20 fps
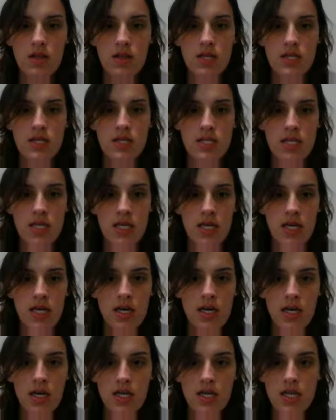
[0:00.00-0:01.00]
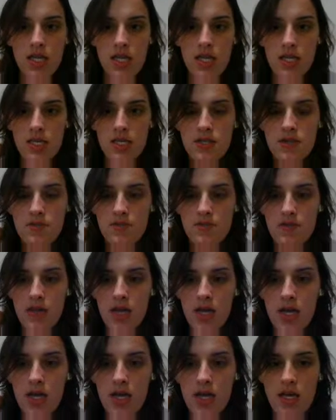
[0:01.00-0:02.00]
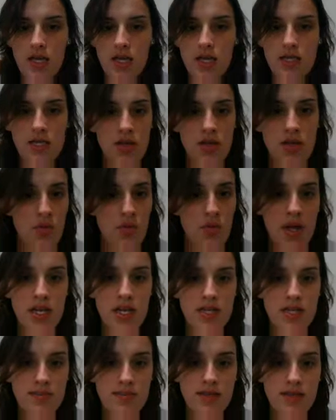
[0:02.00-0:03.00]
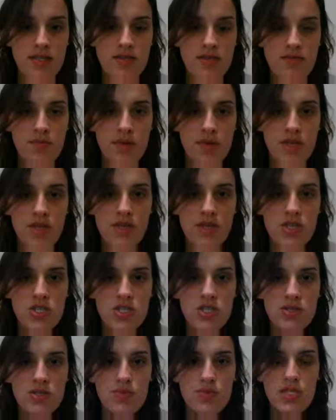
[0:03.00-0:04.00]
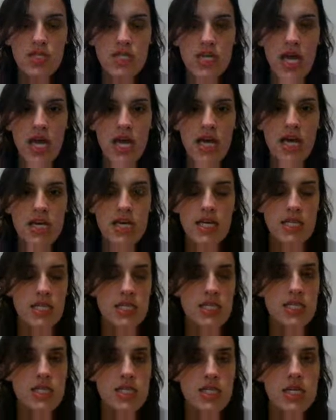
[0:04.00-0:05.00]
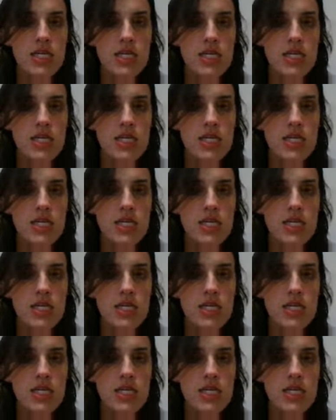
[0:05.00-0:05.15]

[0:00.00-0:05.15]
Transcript: let's see, I like this flight. It's a little bit expensive, but let's just pretend.